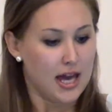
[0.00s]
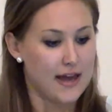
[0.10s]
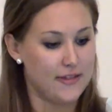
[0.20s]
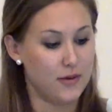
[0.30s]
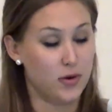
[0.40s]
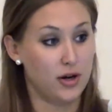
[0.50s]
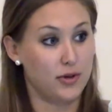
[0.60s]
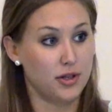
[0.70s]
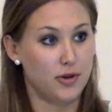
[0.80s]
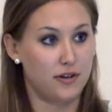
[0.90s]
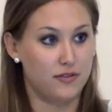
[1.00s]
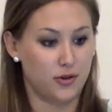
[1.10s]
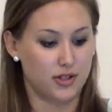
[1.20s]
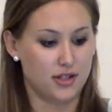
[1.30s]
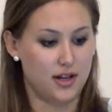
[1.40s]
And then what I really want to
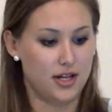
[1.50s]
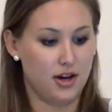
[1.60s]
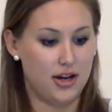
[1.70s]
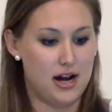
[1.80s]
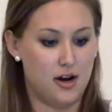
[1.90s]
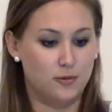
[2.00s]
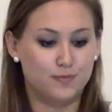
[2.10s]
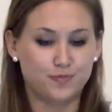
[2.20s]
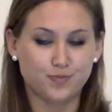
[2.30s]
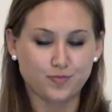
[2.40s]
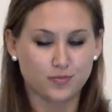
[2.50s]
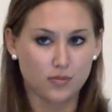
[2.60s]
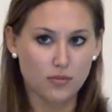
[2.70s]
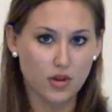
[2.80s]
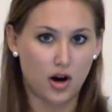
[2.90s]
focus on here and out
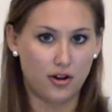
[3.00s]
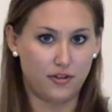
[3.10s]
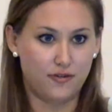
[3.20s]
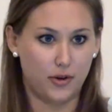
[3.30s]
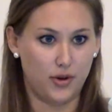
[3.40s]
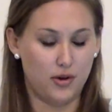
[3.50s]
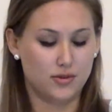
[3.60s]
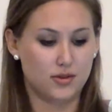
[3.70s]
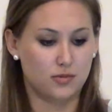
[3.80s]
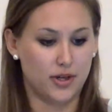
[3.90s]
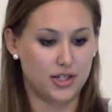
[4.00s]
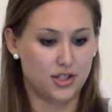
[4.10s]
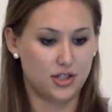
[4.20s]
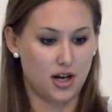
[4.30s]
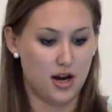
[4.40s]
are the photos,
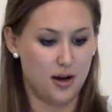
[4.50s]
which